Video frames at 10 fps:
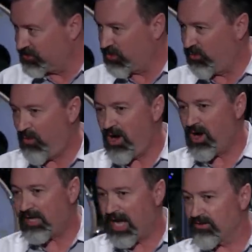to
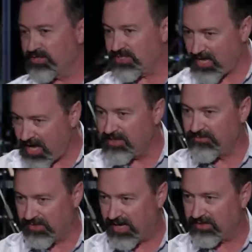walk outside
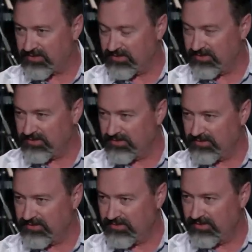of that,
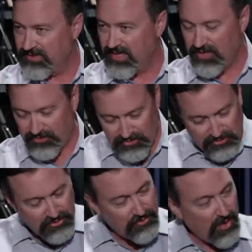to
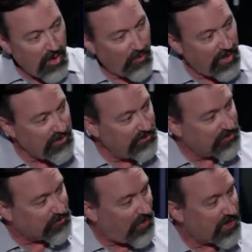do what you
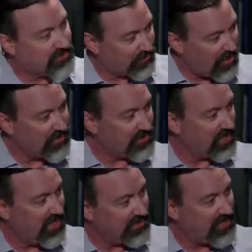just watched Rose
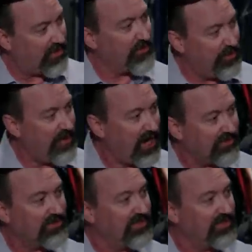tell you about